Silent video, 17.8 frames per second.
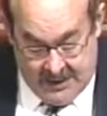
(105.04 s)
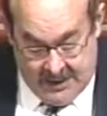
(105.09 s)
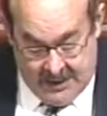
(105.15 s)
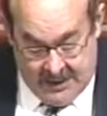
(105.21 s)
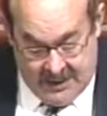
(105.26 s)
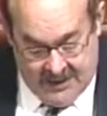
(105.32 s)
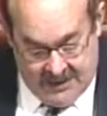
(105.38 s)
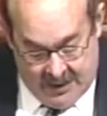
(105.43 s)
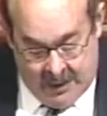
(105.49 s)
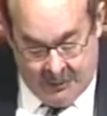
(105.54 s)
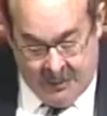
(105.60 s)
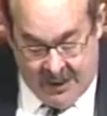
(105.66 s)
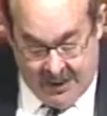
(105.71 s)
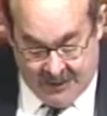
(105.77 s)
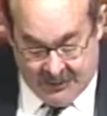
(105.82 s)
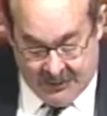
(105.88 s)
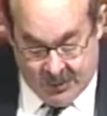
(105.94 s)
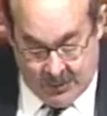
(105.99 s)
and
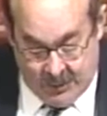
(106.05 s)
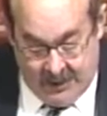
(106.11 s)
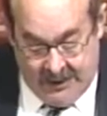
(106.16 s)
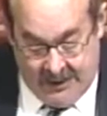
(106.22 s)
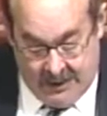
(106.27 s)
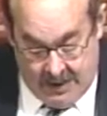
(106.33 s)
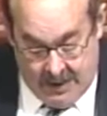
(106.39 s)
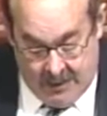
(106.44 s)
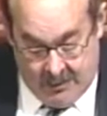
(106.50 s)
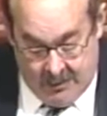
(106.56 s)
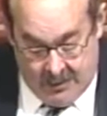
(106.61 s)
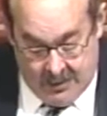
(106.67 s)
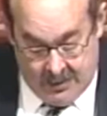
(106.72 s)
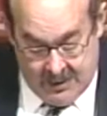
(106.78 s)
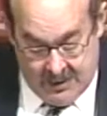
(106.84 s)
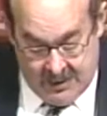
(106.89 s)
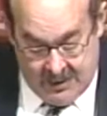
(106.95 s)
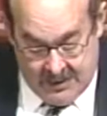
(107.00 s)
thereby truly know
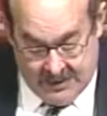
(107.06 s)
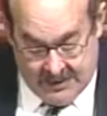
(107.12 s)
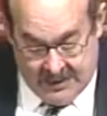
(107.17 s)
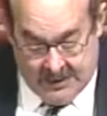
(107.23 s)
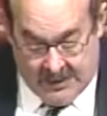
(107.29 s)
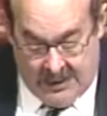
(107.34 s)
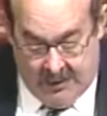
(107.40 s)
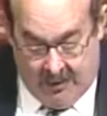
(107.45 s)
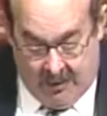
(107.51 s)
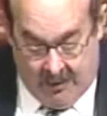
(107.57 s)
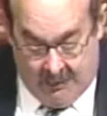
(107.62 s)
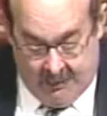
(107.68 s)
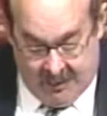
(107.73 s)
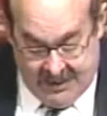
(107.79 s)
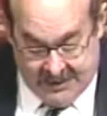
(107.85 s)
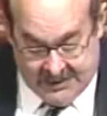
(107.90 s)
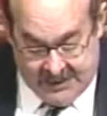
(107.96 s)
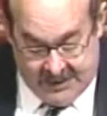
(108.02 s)
that they are a
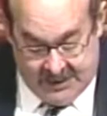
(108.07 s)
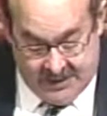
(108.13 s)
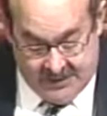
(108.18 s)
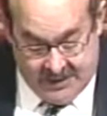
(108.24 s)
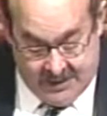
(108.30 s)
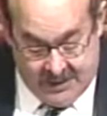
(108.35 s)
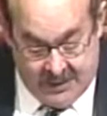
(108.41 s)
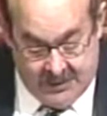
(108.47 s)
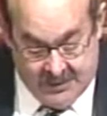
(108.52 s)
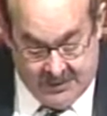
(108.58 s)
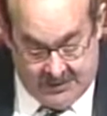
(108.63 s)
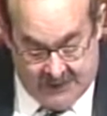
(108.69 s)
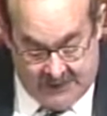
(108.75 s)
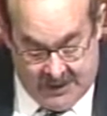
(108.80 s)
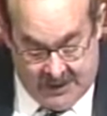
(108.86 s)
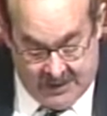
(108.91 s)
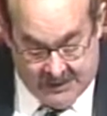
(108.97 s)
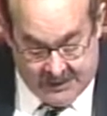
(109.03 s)
blessing to those
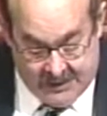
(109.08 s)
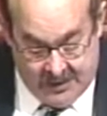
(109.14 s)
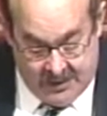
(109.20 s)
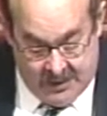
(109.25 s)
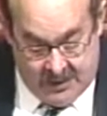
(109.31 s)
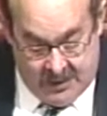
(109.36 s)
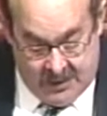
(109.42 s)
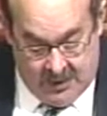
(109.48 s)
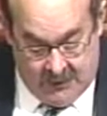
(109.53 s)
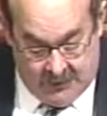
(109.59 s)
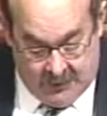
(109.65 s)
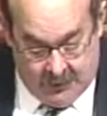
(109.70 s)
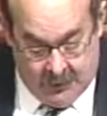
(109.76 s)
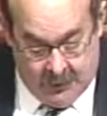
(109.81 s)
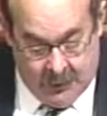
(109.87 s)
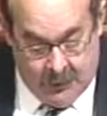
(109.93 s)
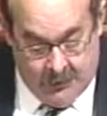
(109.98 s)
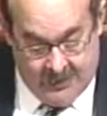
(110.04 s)
of us
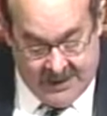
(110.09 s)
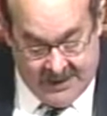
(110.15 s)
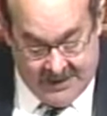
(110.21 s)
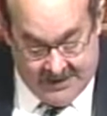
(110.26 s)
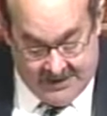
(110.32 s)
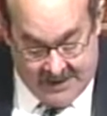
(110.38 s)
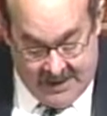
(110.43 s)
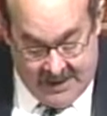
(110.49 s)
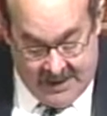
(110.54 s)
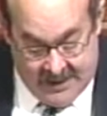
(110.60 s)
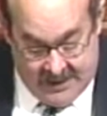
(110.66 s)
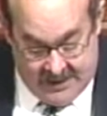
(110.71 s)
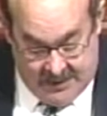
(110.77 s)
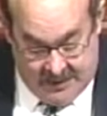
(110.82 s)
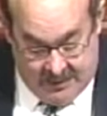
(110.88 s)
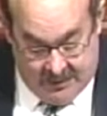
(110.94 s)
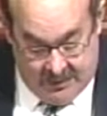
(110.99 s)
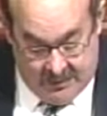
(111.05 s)
for whom they stand
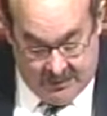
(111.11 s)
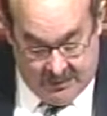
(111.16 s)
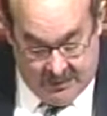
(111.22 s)
here.